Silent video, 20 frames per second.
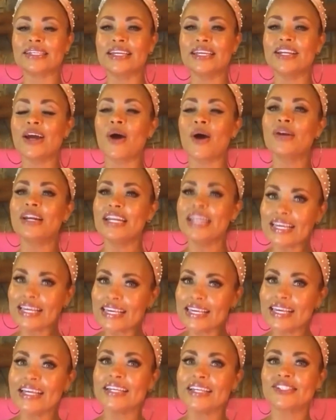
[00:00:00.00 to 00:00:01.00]
you know,
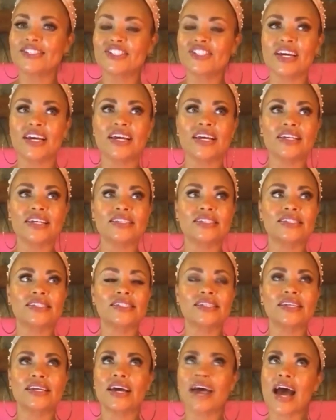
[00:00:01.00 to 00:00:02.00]
Nicki is
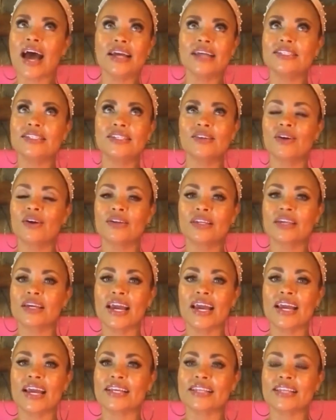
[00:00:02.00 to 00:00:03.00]
just icing on the
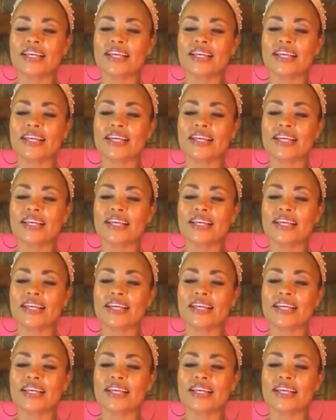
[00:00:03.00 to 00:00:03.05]
cake.